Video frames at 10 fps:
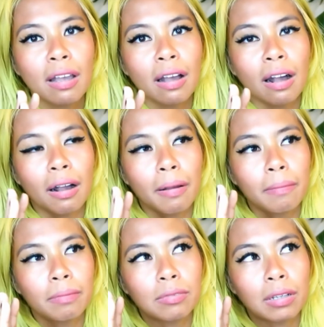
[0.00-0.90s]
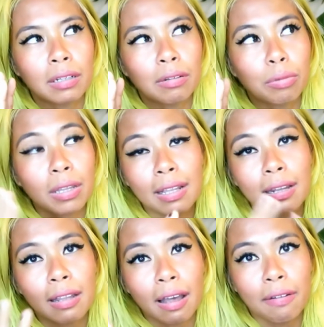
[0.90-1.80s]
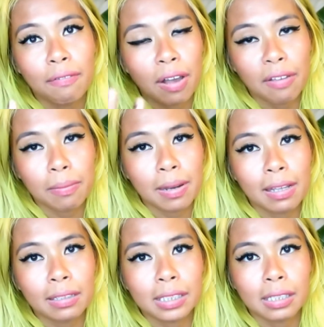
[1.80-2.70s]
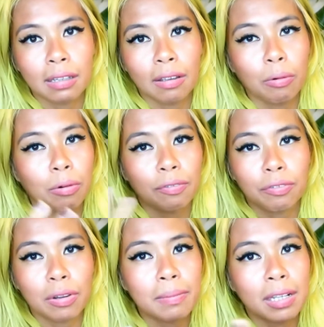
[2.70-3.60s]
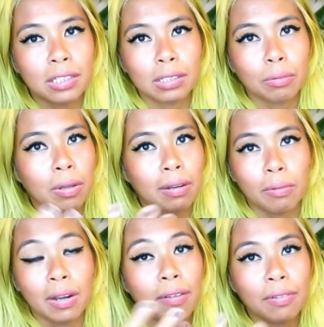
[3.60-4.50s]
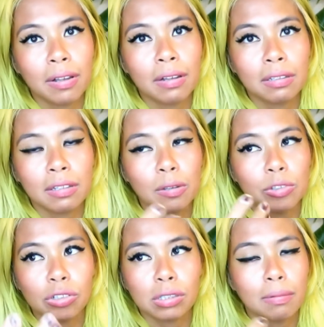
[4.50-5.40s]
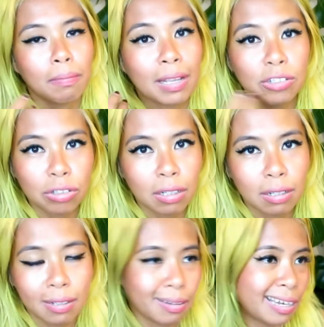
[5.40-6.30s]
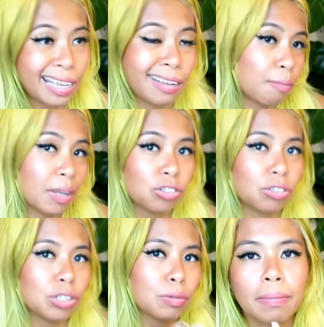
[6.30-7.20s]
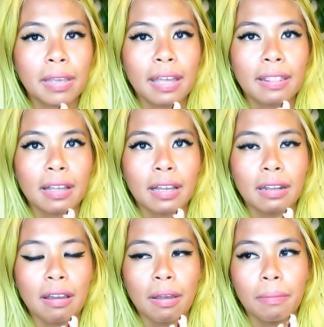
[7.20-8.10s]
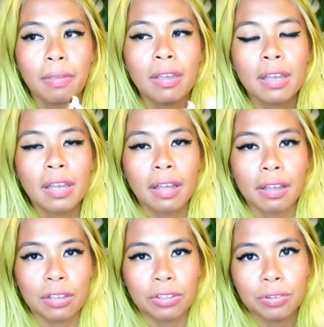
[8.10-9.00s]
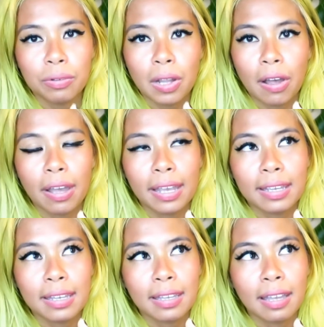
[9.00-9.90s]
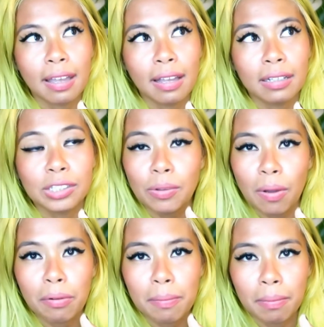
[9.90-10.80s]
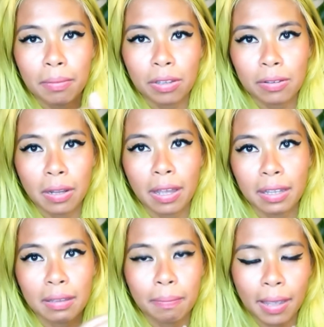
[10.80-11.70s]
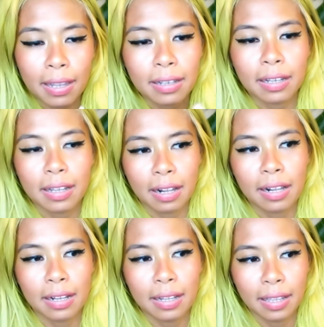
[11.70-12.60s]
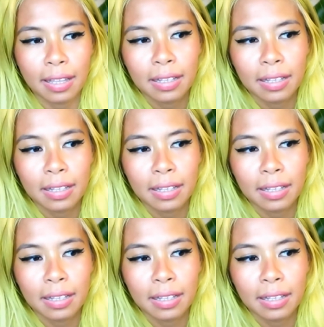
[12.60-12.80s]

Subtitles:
and within that 5 minutes or 3 minutes, whenever you just mention to them again that you like, so I remember you like pink, here